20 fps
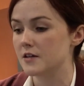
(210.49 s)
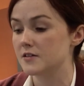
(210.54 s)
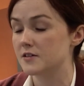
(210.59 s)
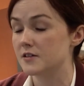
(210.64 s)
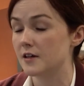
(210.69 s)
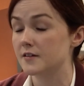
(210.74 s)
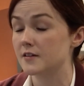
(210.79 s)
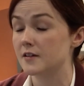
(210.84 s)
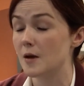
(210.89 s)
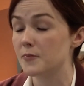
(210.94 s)

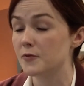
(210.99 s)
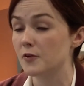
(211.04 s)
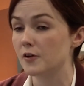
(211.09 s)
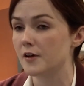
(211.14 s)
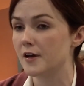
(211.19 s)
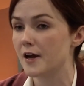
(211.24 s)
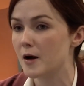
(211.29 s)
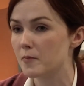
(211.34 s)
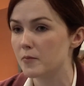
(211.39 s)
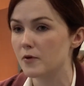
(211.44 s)
does an absolute
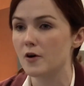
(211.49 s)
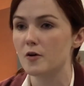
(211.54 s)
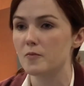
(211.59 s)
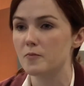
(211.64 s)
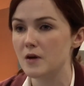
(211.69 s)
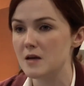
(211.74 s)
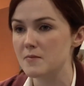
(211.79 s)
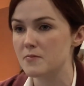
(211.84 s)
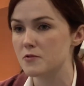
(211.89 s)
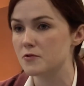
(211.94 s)
number on
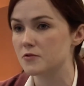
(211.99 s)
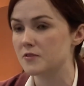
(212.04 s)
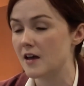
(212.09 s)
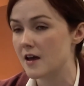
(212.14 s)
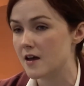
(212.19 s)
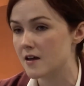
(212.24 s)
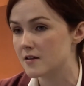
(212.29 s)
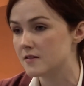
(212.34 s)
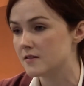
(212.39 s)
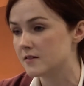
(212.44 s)
people's
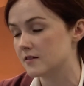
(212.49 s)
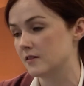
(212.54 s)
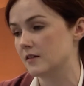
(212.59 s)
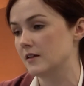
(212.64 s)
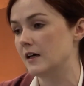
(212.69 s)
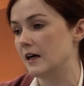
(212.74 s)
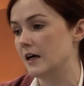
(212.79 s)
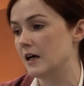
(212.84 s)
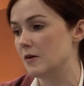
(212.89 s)
heads.